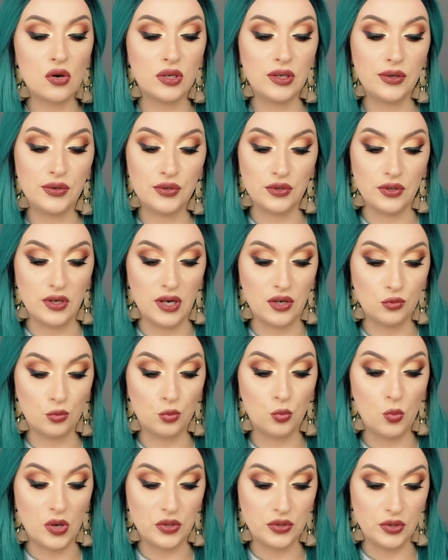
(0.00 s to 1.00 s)
on internet
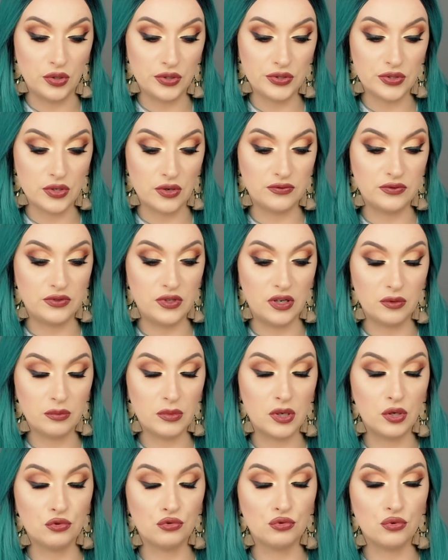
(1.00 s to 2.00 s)
wonders of
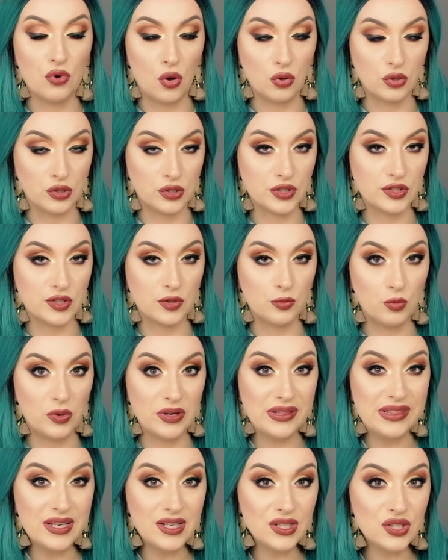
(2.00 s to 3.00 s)
DERMAROLLERs and
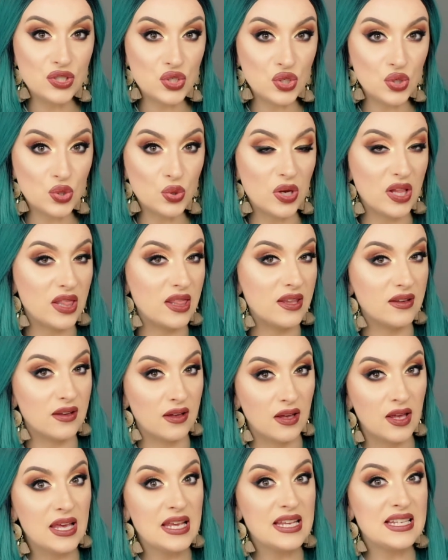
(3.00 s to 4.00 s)
what they do, and
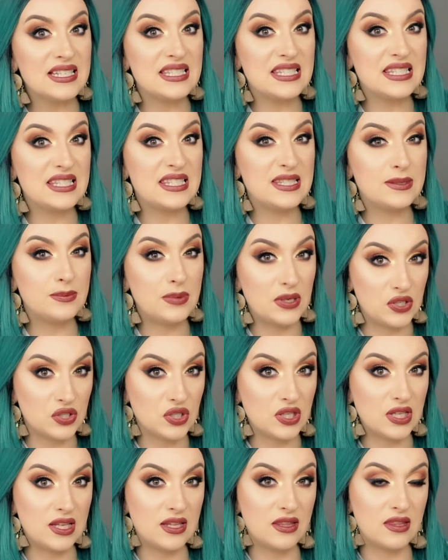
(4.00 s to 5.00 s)

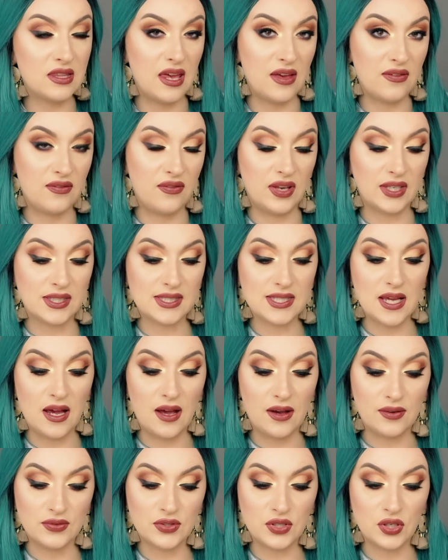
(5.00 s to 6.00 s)
especially the effects
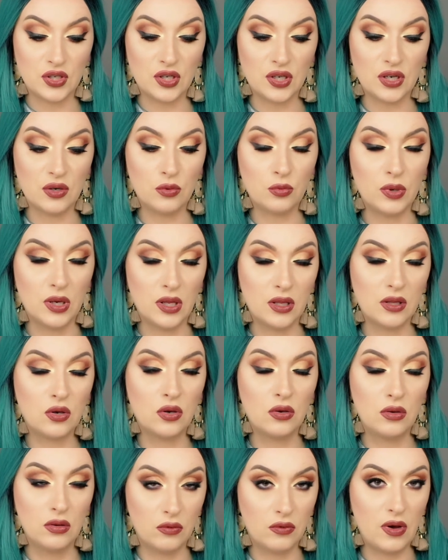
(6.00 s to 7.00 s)
after
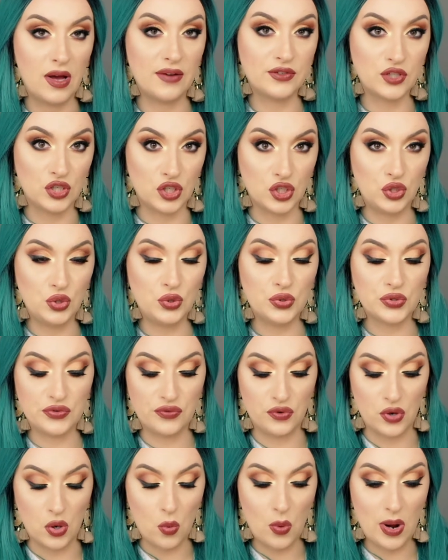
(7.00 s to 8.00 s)
use
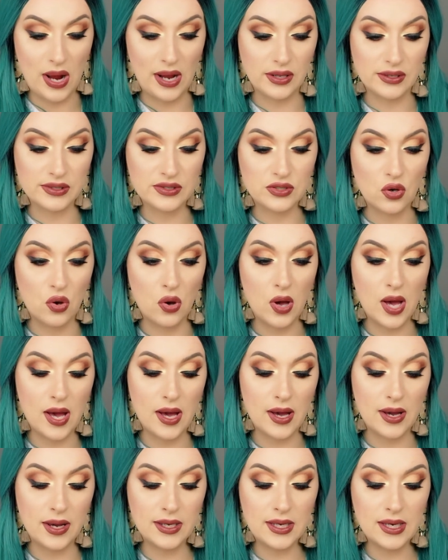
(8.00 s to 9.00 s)
for a while. So
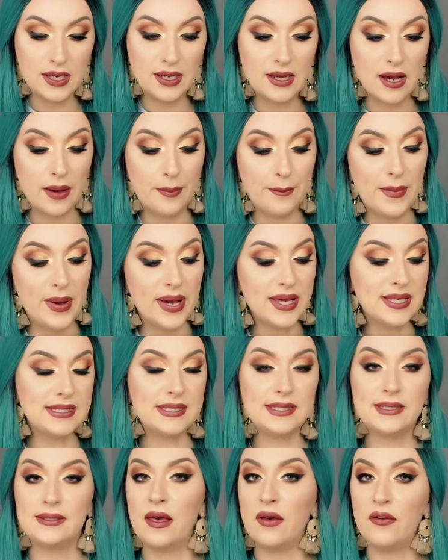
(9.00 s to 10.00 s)
I got
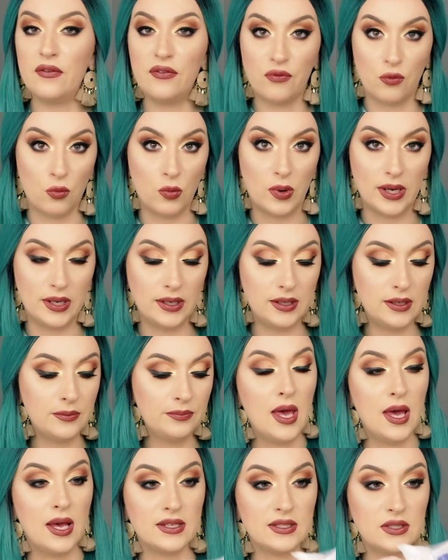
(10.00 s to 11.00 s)
myself one.
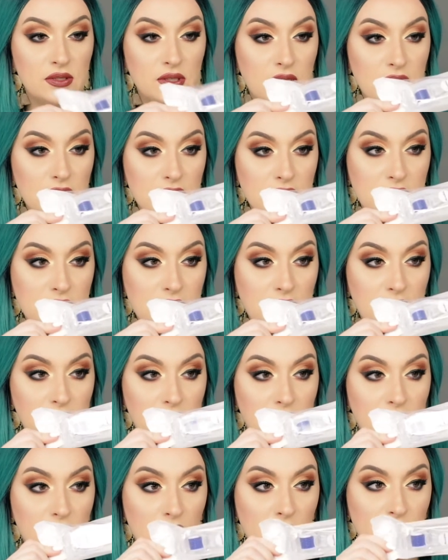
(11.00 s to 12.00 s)
As you can
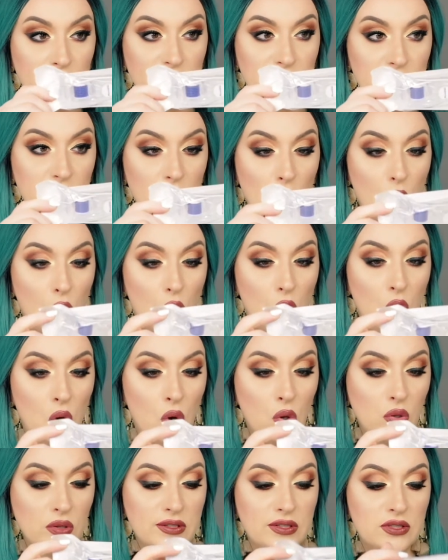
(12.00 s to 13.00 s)
see, it comes
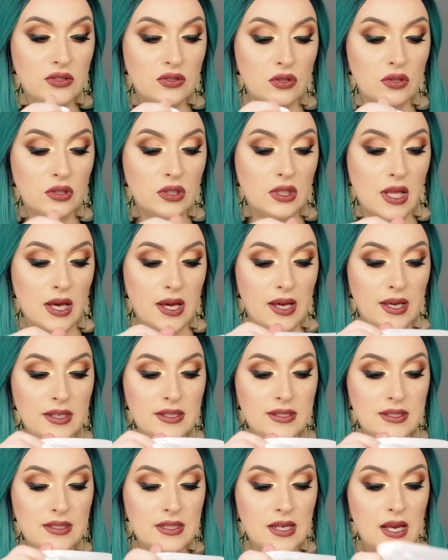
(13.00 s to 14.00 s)
all
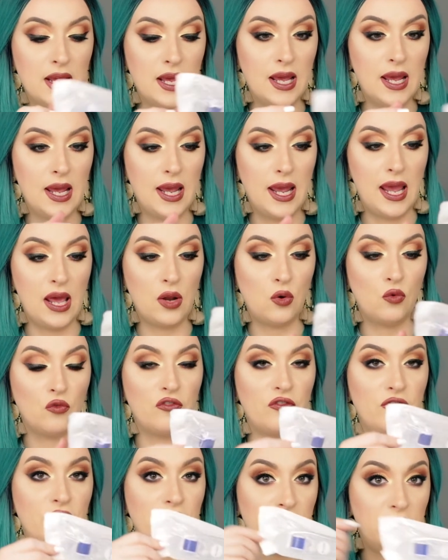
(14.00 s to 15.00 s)
sterilized and
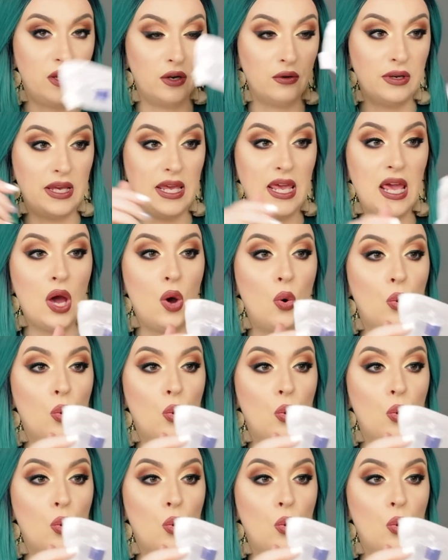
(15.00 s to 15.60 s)
very